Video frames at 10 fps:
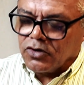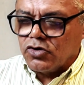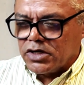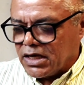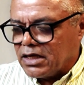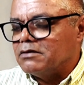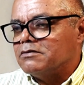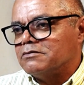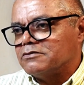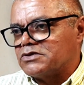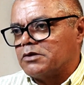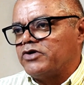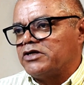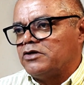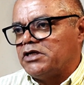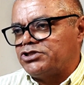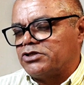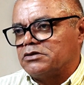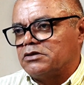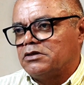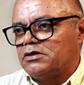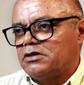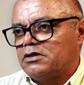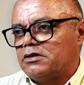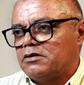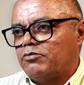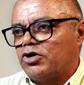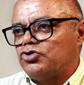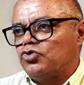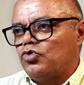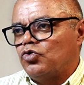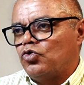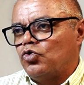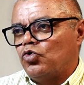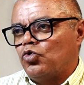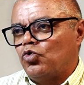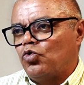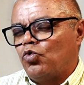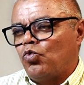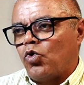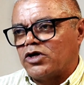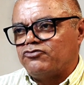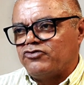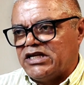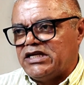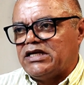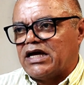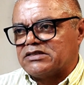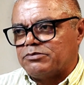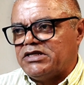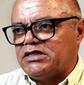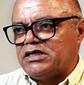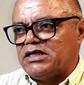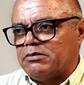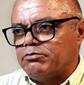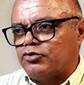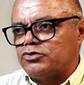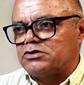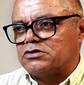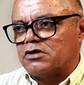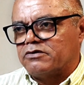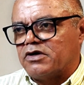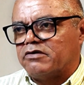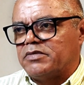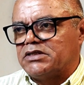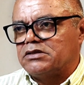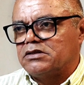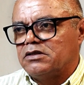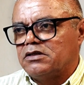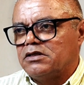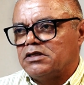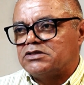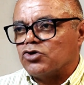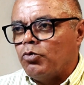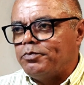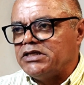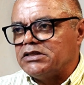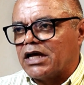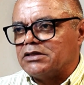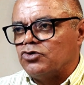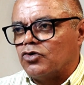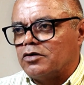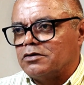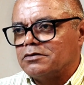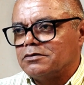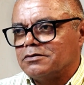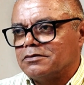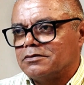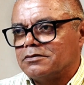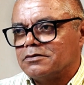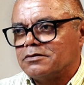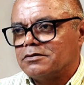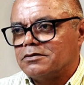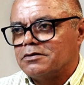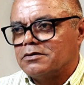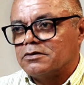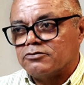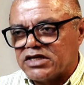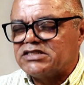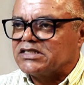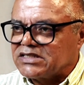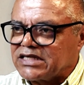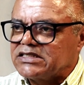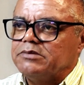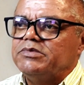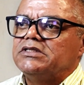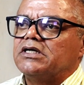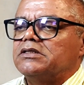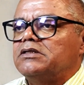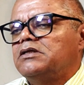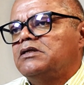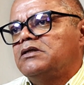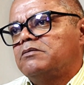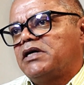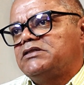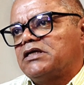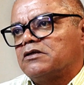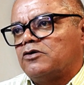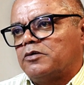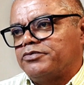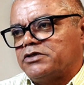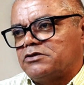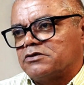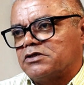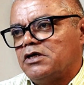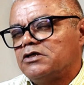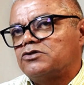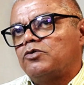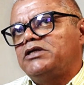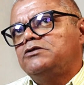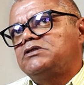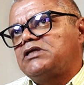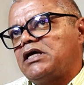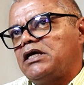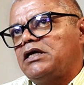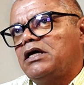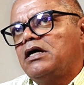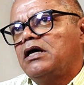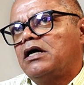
Okay, some regulation, but what really has been the input of government? It's opening that door. The rest has actually been done by telco operators. So when you say